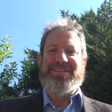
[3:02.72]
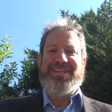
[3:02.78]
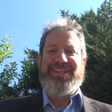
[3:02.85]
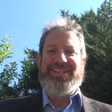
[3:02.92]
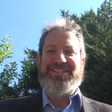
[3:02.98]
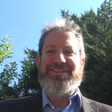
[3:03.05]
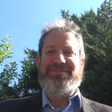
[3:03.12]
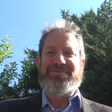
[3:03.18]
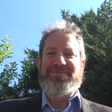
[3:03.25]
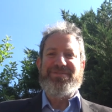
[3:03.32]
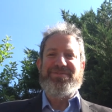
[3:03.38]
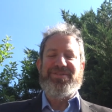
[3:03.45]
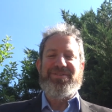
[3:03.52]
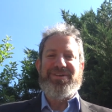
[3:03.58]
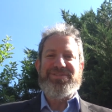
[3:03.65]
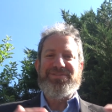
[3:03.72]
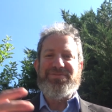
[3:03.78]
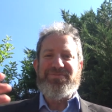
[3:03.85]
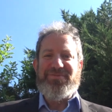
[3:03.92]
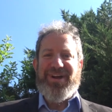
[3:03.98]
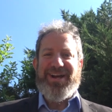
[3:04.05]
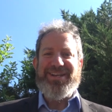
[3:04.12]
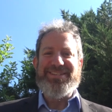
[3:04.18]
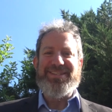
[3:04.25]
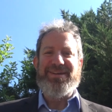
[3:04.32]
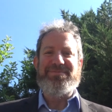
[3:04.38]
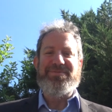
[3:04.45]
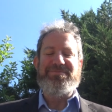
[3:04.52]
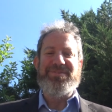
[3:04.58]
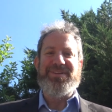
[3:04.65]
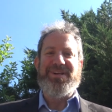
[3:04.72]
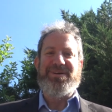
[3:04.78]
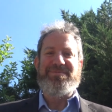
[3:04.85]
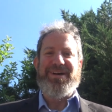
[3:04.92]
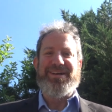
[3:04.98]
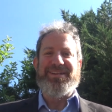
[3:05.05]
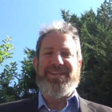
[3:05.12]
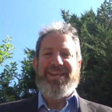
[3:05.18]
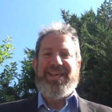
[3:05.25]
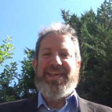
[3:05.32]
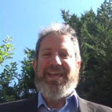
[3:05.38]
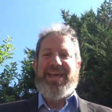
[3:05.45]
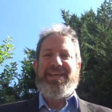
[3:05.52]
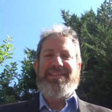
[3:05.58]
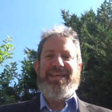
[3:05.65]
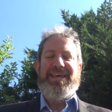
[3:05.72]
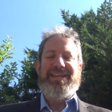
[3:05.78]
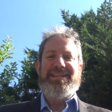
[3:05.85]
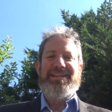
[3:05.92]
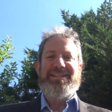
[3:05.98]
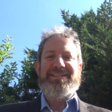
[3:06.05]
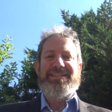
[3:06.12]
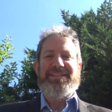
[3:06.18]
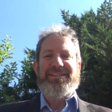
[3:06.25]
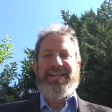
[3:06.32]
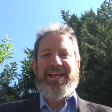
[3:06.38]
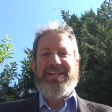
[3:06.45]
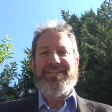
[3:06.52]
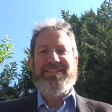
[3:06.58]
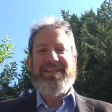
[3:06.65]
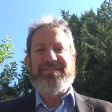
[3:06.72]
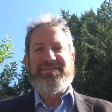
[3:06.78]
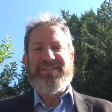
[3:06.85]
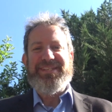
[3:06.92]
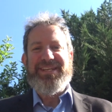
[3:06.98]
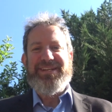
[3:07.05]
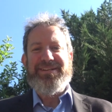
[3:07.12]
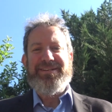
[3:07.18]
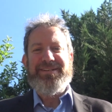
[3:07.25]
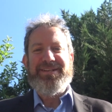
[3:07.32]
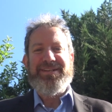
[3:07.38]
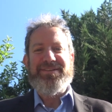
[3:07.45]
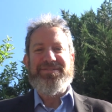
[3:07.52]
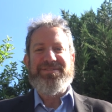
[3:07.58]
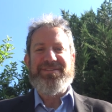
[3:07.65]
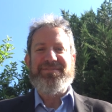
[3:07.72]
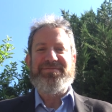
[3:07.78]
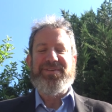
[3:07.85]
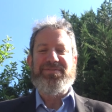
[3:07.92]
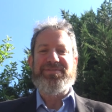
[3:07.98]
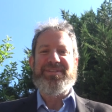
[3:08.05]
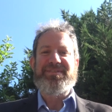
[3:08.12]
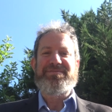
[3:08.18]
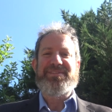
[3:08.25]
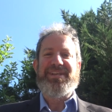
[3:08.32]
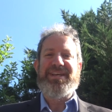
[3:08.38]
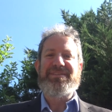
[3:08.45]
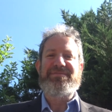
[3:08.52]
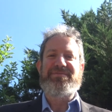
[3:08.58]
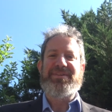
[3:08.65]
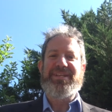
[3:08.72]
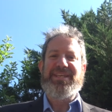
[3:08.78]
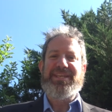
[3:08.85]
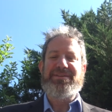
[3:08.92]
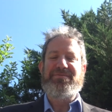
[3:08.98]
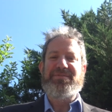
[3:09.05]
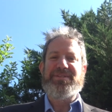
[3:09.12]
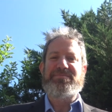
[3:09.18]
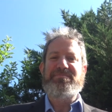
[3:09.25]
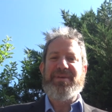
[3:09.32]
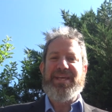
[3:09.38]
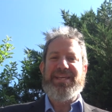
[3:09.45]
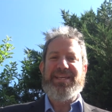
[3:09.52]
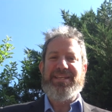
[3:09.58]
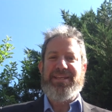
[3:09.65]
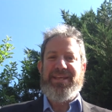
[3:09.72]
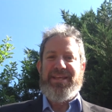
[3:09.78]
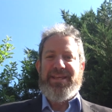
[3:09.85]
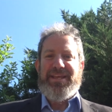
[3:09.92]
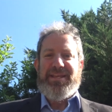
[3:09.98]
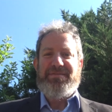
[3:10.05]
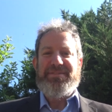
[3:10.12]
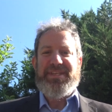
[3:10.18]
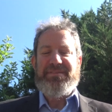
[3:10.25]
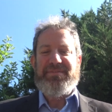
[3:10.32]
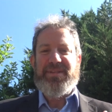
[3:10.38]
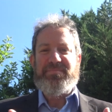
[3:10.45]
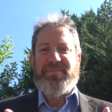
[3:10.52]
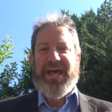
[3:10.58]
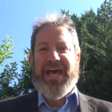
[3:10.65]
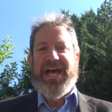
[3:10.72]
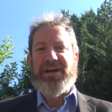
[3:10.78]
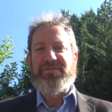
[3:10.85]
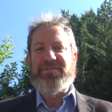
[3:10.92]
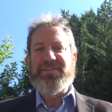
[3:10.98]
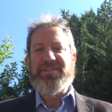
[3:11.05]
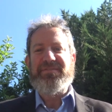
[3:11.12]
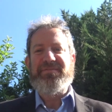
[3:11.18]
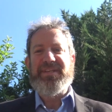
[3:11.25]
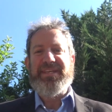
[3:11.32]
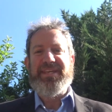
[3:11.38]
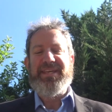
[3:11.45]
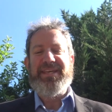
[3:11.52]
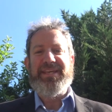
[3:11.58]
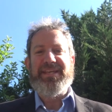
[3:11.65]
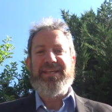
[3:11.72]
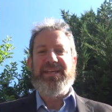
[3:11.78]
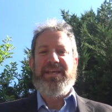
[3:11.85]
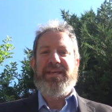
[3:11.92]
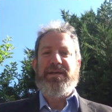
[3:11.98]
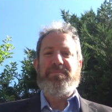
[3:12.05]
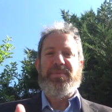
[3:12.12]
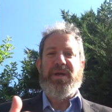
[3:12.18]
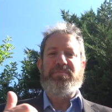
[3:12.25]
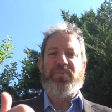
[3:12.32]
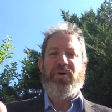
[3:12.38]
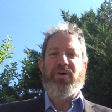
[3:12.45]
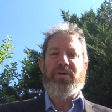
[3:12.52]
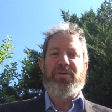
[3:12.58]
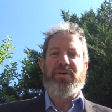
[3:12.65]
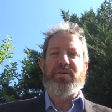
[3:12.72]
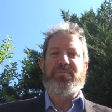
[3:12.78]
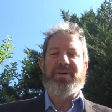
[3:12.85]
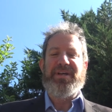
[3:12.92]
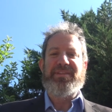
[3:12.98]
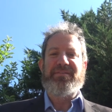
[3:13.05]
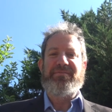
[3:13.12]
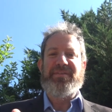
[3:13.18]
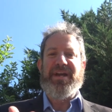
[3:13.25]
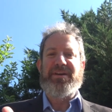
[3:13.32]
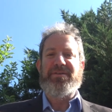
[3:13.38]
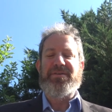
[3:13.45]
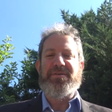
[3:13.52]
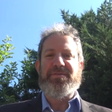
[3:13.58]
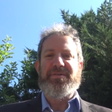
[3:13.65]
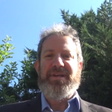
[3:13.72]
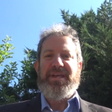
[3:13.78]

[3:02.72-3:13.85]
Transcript: and Egypt that we would also rise up and we would come out. And then it's the last 17 years of Yosef's life when he was made, he was given the powers of a king by Paro, by the Pharaoh.